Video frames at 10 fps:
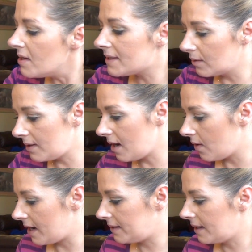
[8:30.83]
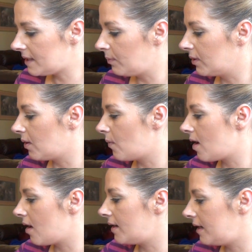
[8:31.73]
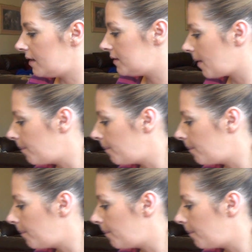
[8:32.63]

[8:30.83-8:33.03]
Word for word: So now I guess we'll go on into